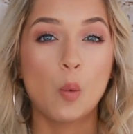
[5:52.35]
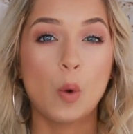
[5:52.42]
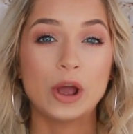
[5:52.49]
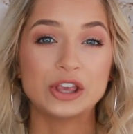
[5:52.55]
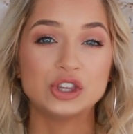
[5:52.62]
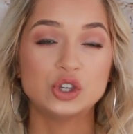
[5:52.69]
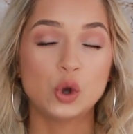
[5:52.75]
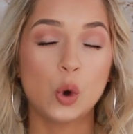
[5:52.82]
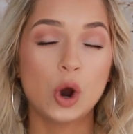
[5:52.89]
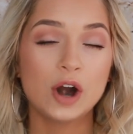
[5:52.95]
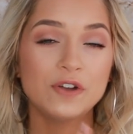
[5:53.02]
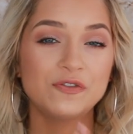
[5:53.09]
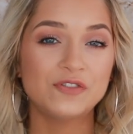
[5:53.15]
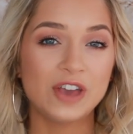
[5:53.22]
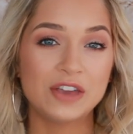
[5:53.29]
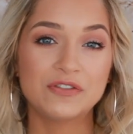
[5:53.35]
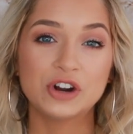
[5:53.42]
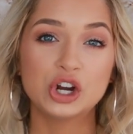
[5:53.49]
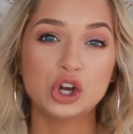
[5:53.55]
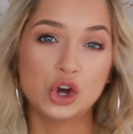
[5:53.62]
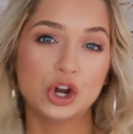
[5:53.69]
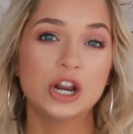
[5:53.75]
what your
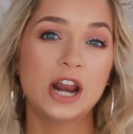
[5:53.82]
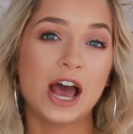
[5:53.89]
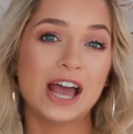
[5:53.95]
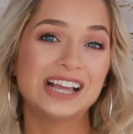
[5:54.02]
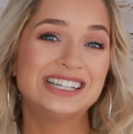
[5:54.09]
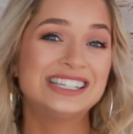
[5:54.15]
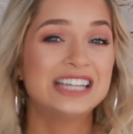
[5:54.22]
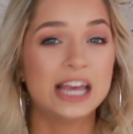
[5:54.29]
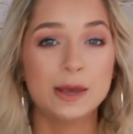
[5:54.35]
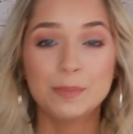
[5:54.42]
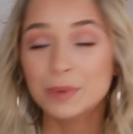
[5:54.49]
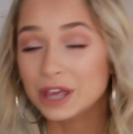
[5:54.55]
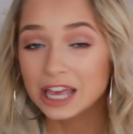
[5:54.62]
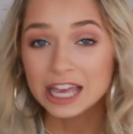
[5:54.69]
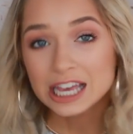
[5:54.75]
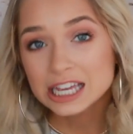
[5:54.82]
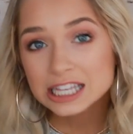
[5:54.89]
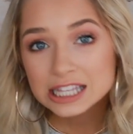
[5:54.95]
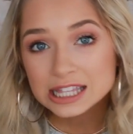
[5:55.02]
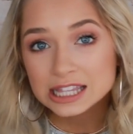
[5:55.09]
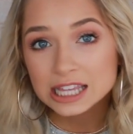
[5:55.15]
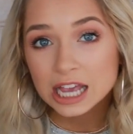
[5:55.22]
favorite hooded eye tip
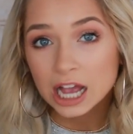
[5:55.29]
is.